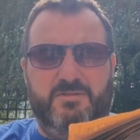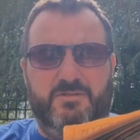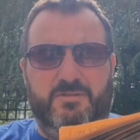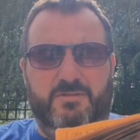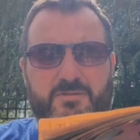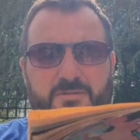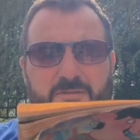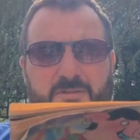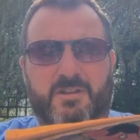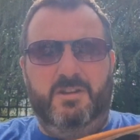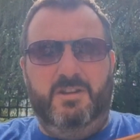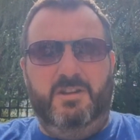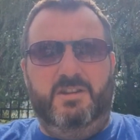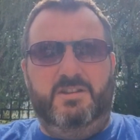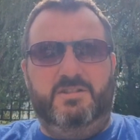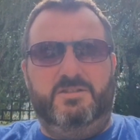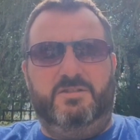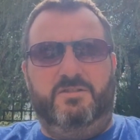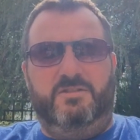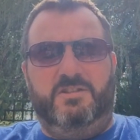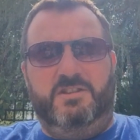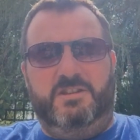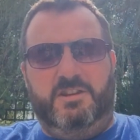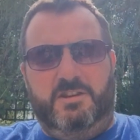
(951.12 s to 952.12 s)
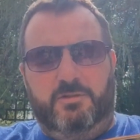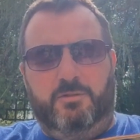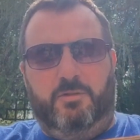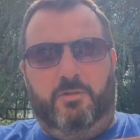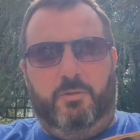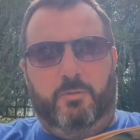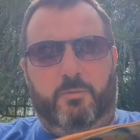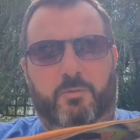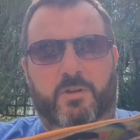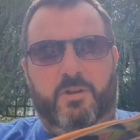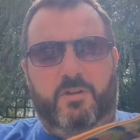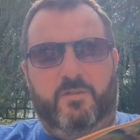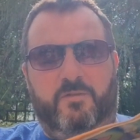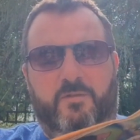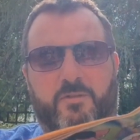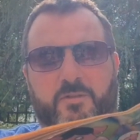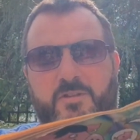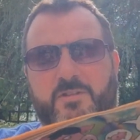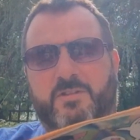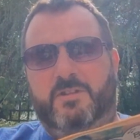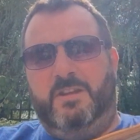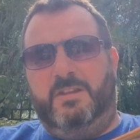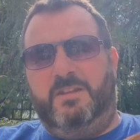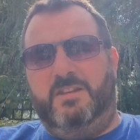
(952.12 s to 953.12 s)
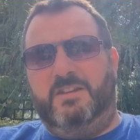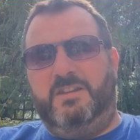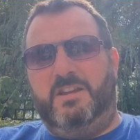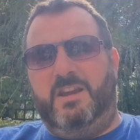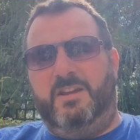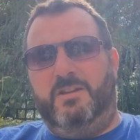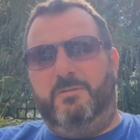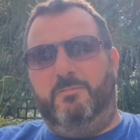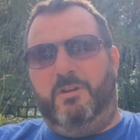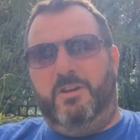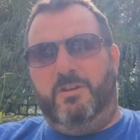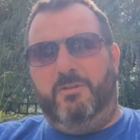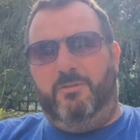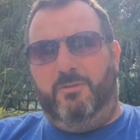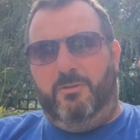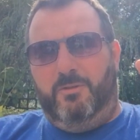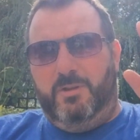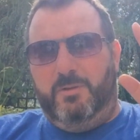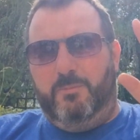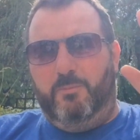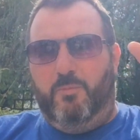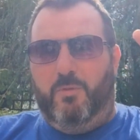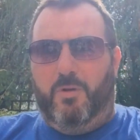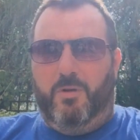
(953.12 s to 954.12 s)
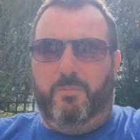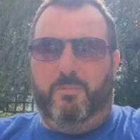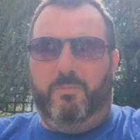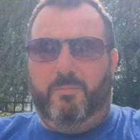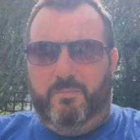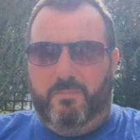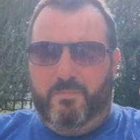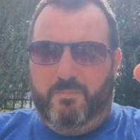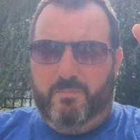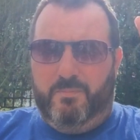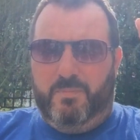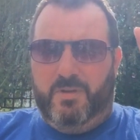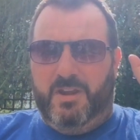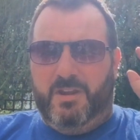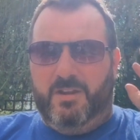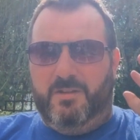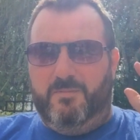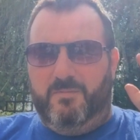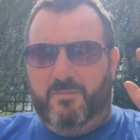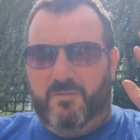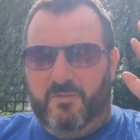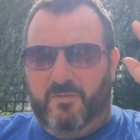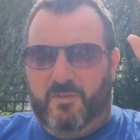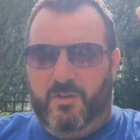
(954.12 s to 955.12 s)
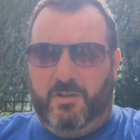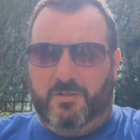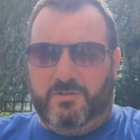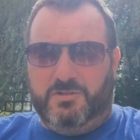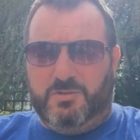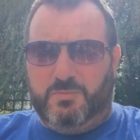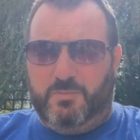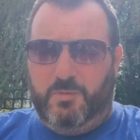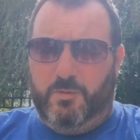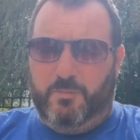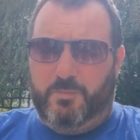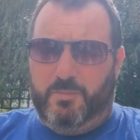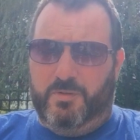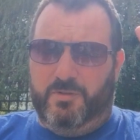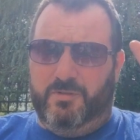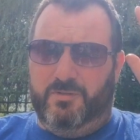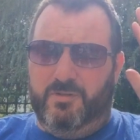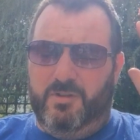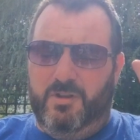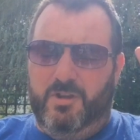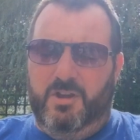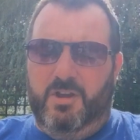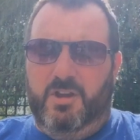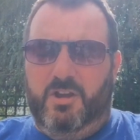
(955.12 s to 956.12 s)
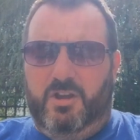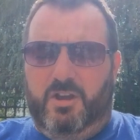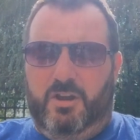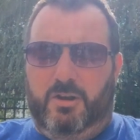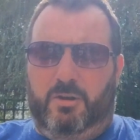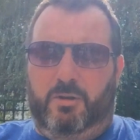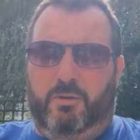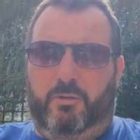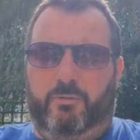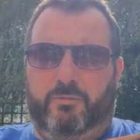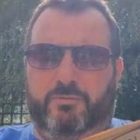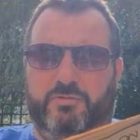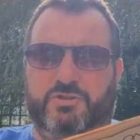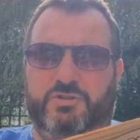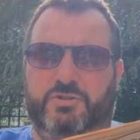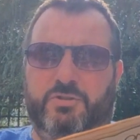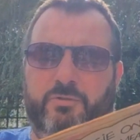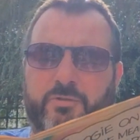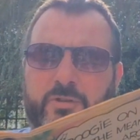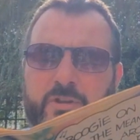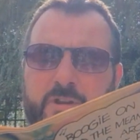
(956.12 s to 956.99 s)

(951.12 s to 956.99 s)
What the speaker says: done. So they did all the work for it, and then they kind of went all in one big fell swoop and launched